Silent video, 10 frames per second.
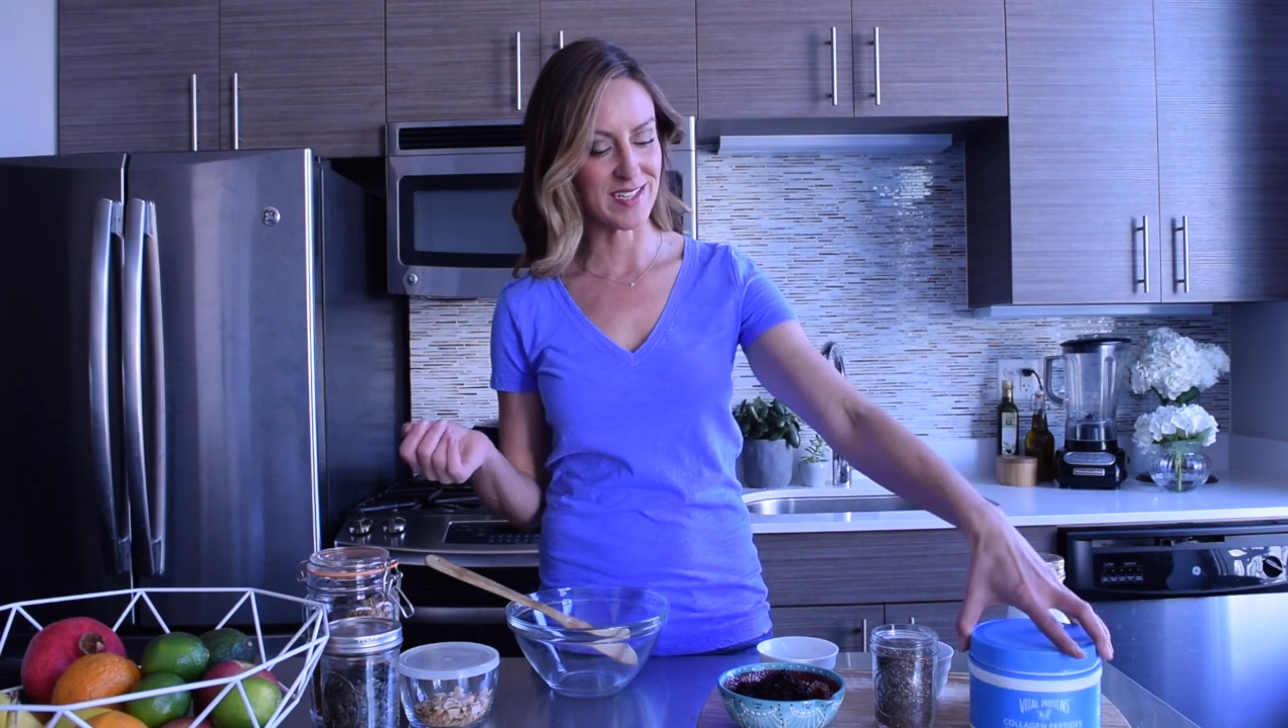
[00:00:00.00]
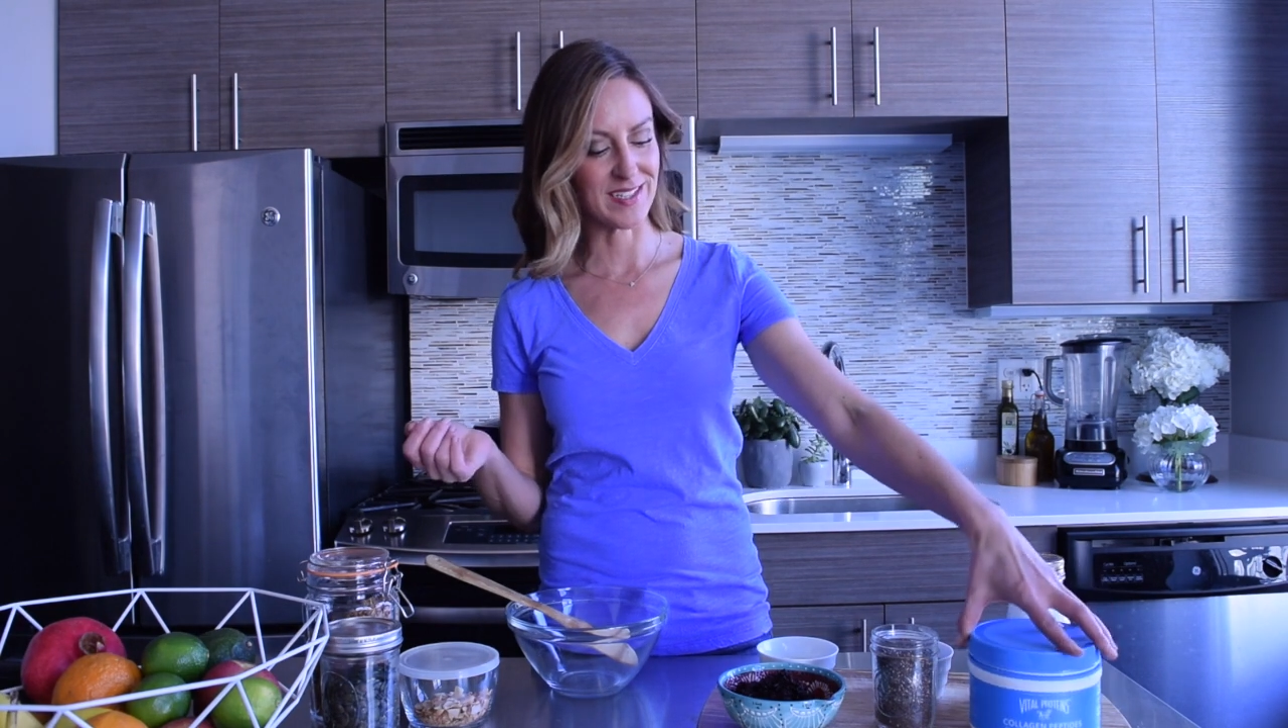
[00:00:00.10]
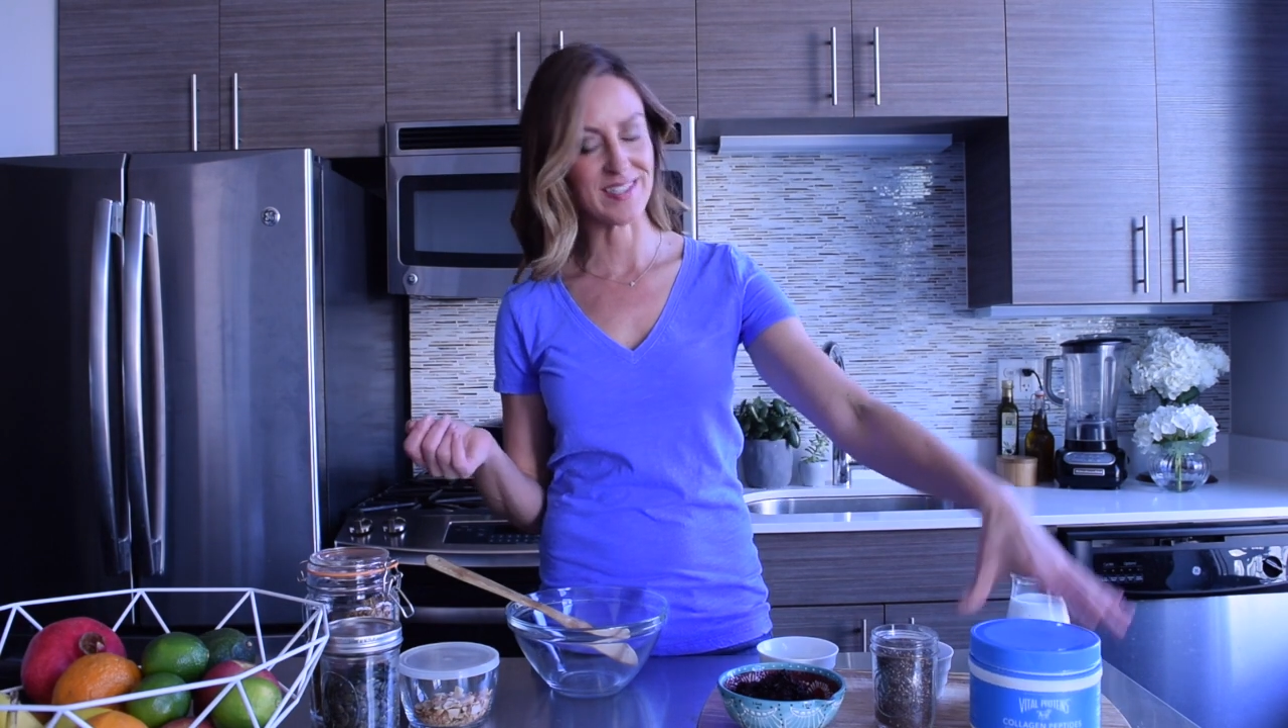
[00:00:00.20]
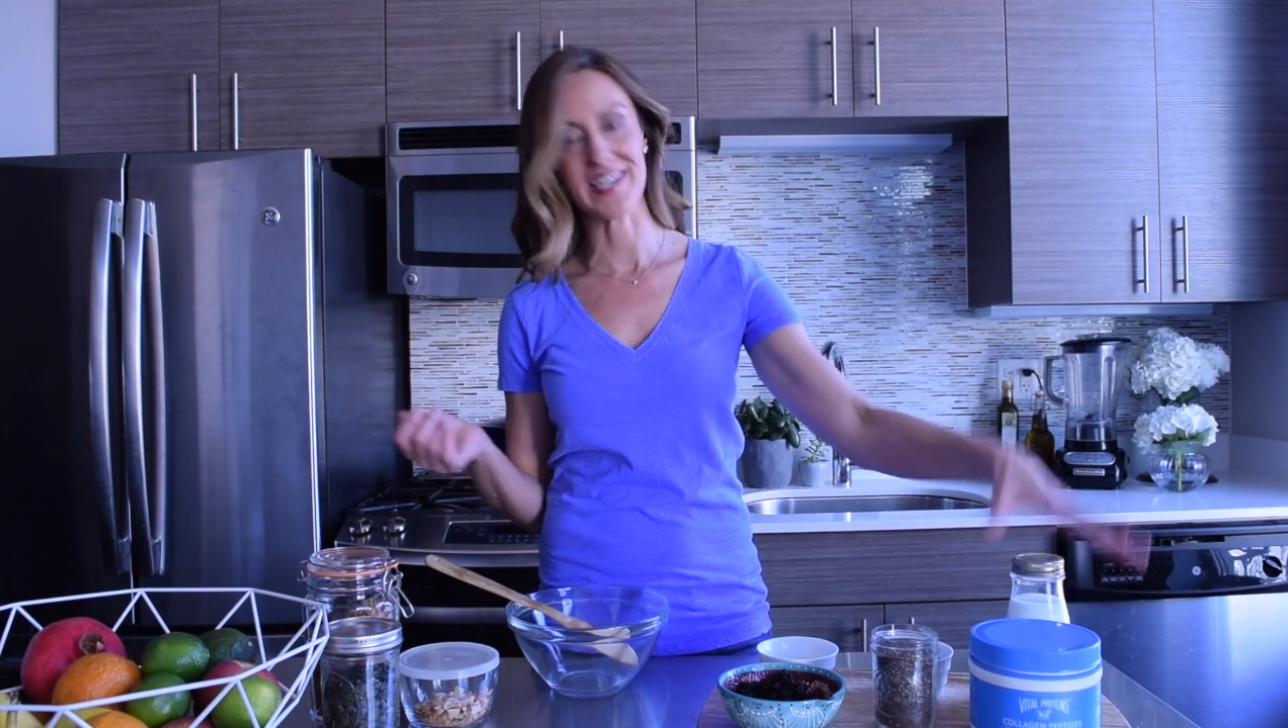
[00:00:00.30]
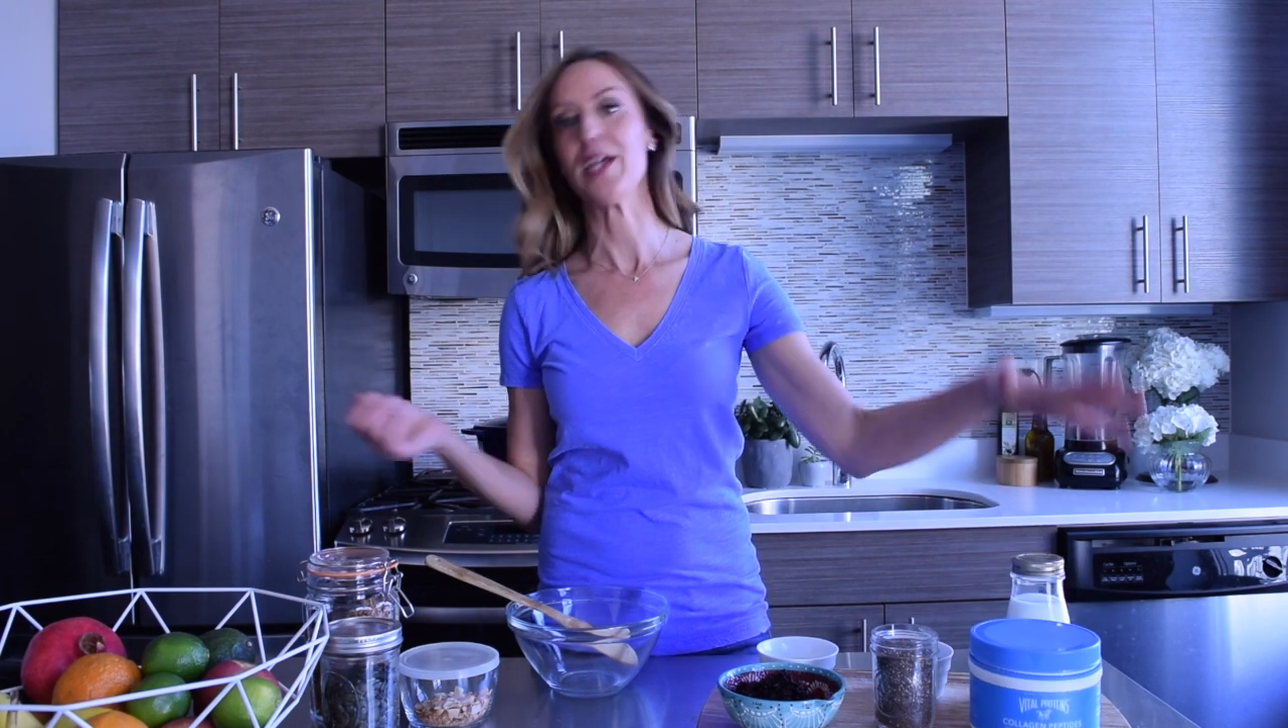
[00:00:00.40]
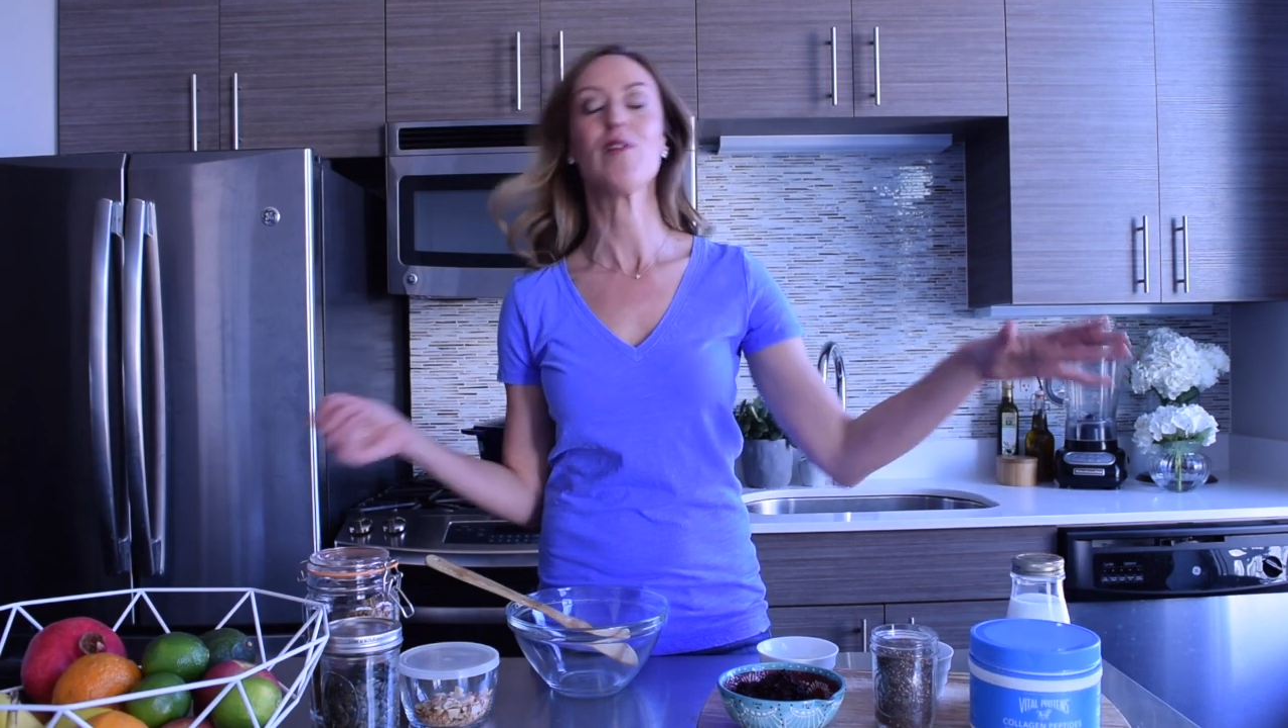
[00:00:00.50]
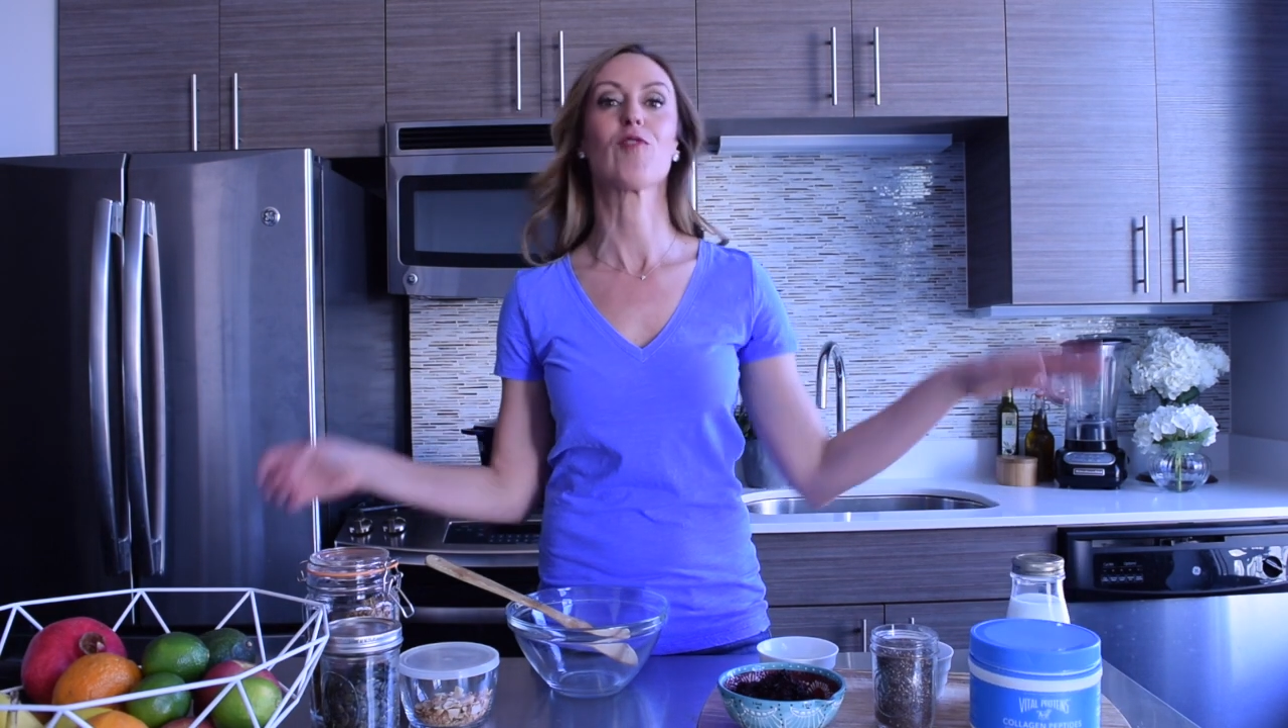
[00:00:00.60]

is a